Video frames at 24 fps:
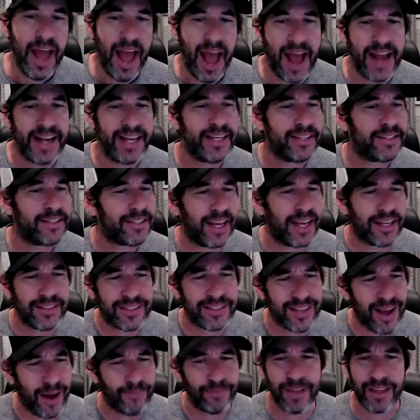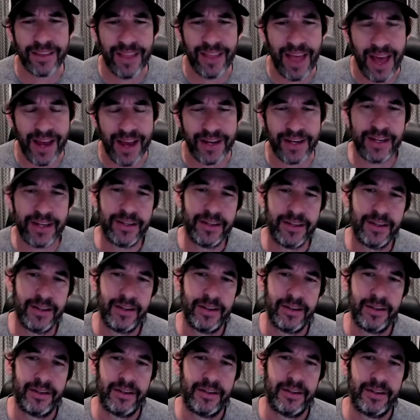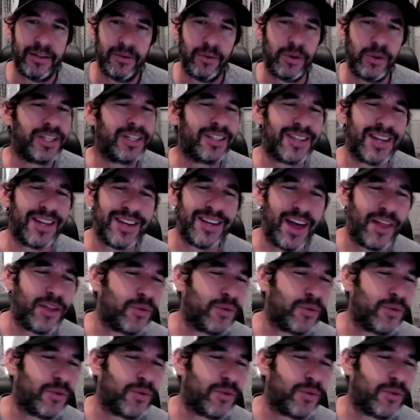And he said something like, which is another